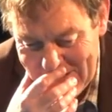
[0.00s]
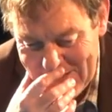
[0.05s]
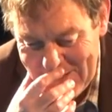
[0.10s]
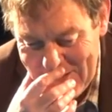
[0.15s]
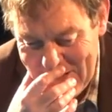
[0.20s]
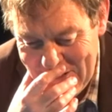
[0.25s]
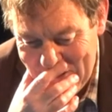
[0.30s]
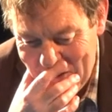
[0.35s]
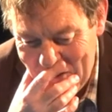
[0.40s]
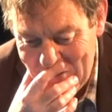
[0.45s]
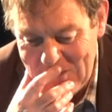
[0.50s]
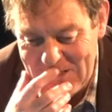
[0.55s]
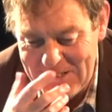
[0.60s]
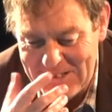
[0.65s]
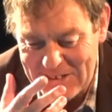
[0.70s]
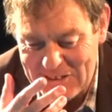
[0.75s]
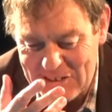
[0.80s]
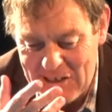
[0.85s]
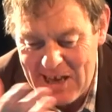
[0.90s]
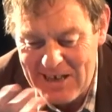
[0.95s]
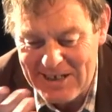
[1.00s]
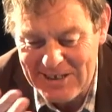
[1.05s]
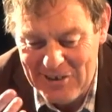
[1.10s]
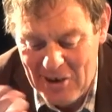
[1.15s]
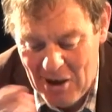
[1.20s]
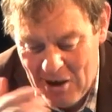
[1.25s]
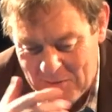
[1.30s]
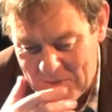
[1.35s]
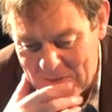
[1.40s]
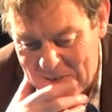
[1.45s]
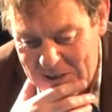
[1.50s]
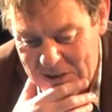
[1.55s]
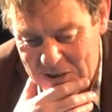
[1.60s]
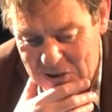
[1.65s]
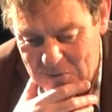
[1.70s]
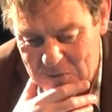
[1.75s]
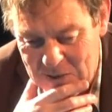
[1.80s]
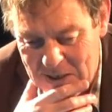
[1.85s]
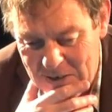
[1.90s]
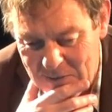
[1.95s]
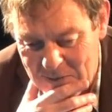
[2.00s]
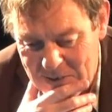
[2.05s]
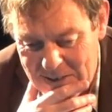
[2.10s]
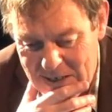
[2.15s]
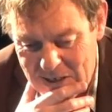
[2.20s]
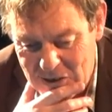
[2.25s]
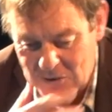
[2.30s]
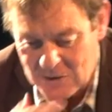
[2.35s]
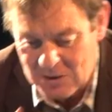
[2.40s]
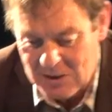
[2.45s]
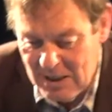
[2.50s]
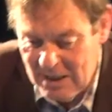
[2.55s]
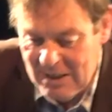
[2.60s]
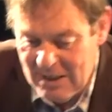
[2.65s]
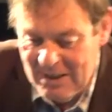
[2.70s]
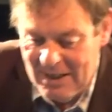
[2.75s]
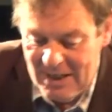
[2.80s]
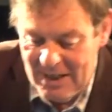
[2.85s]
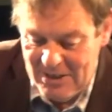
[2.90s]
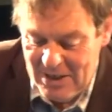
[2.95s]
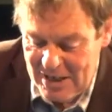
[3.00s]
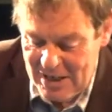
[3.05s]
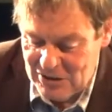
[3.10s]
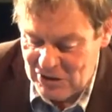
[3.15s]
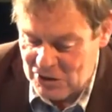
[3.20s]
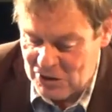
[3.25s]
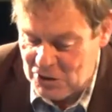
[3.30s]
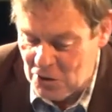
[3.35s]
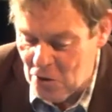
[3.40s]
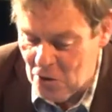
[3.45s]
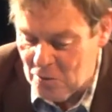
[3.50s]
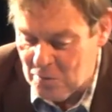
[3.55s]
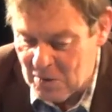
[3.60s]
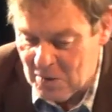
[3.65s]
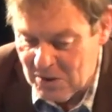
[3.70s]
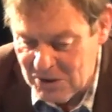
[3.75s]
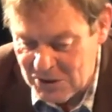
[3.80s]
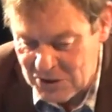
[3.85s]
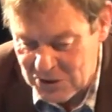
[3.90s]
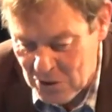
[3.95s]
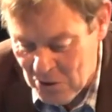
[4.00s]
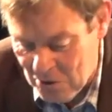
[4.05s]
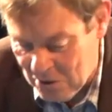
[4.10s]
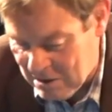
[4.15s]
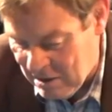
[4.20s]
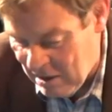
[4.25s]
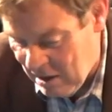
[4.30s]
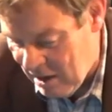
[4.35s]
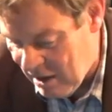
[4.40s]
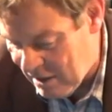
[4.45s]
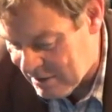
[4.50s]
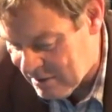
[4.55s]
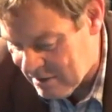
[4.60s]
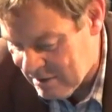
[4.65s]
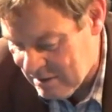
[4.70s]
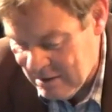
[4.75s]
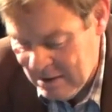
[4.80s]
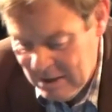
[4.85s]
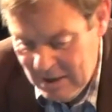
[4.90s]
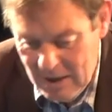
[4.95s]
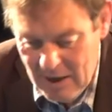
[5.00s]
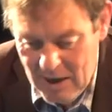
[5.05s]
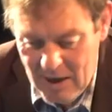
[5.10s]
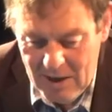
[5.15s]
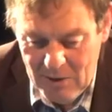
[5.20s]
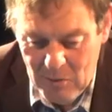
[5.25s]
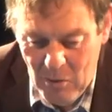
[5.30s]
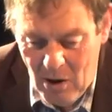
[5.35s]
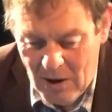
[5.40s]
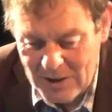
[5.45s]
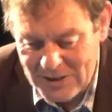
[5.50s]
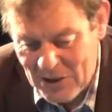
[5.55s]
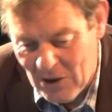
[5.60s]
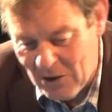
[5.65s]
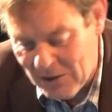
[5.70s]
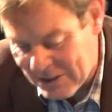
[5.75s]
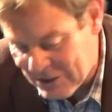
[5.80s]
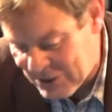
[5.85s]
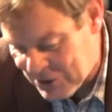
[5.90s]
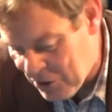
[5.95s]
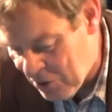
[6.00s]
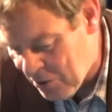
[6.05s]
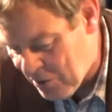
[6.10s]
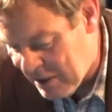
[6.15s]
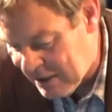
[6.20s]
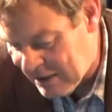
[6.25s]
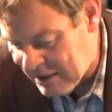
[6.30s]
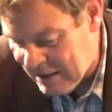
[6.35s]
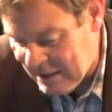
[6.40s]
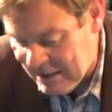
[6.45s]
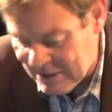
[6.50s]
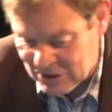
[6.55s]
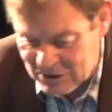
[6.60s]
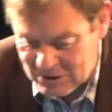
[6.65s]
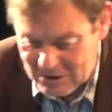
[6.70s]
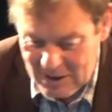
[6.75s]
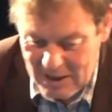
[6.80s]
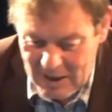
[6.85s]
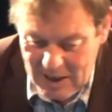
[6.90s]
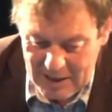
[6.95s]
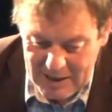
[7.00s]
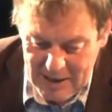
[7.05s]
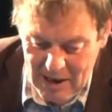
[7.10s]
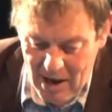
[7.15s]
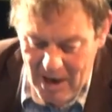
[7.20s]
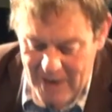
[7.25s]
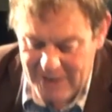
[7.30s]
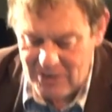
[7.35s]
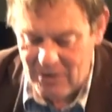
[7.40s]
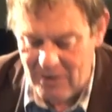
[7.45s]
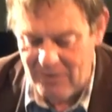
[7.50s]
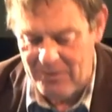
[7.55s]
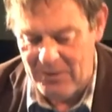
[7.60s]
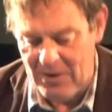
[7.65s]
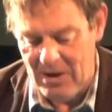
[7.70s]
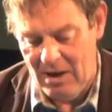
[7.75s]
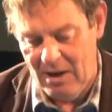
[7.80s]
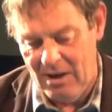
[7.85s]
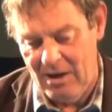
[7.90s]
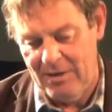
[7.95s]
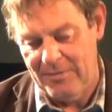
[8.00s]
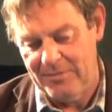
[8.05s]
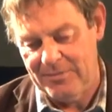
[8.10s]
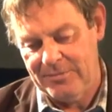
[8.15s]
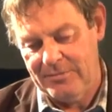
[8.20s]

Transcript: And then only in the second half of the year do we have the national. And there's a score scorecard. And what is all this doing? It's a kind of uh,